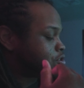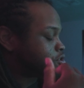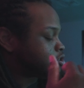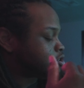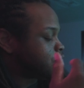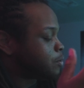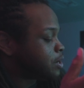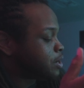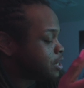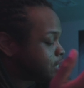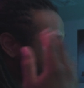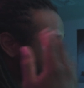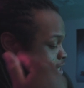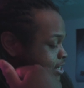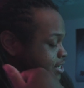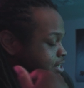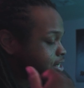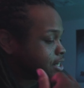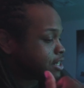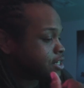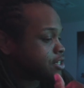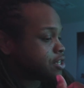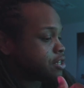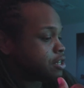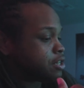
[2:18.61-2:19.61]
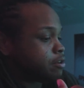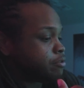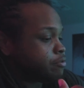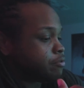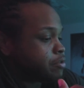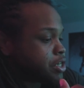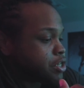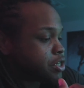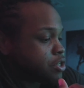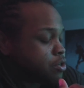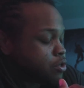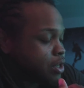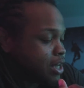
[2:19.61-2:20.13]
So in listening to the
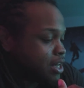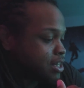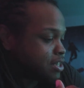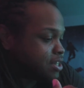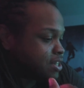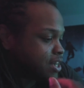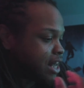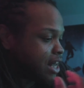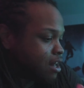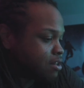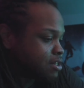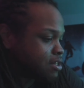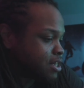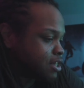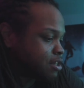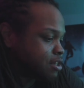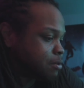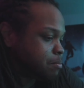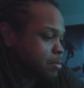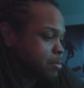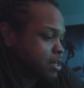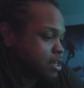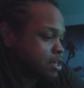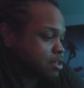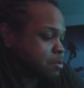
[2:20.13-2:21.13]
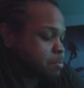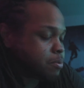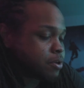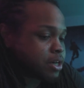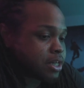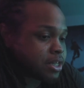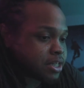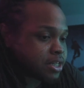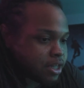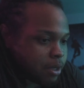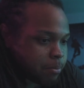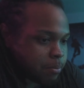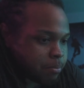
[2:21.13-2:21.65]
original, it sounds like the beat is pretty
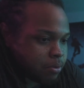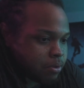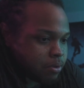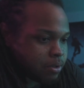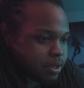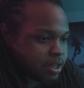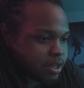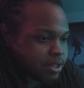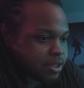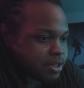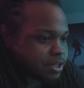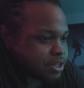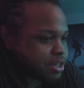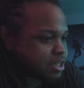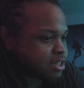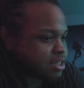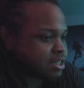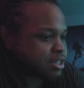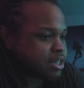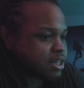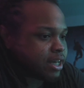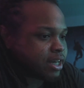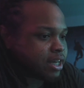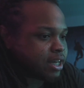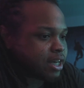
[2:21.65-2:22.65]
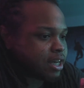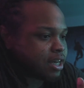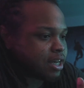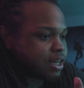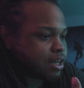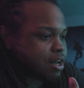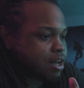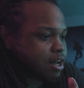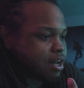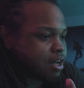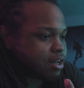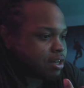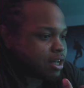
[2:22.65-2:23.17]
simple. It's just like a,
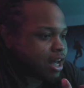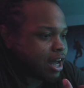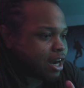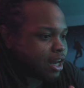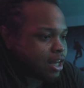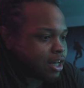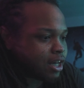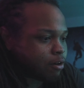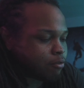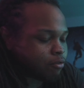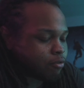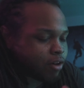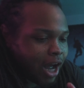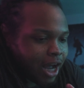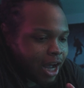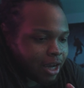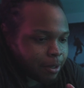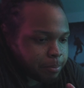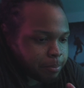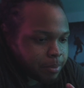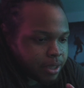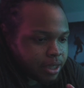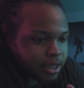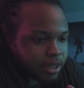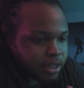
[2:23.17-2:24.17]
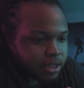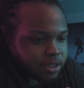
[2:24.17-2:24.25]
kind of like a rock beat.